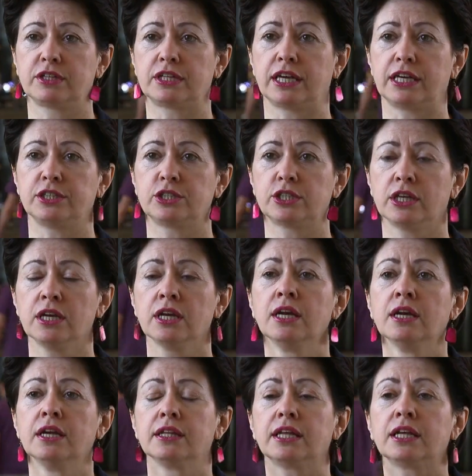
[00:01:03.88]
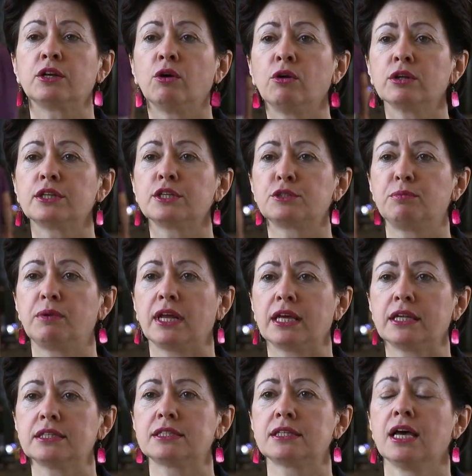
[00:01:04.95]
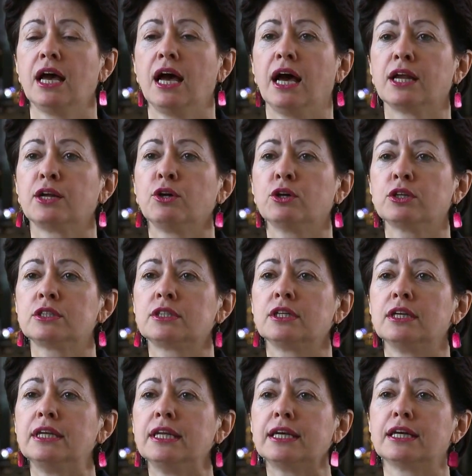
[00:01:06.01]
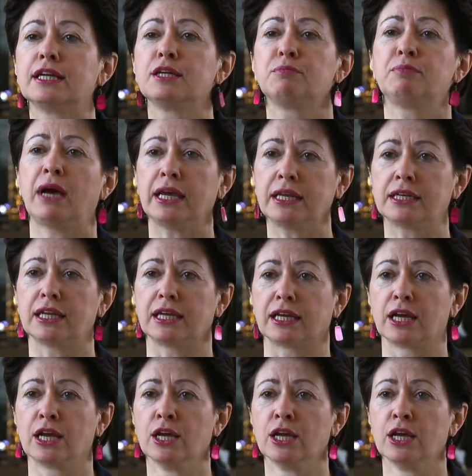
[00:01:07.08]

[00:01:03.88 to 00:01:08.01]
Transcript: the danger that all these plans are not legally binding.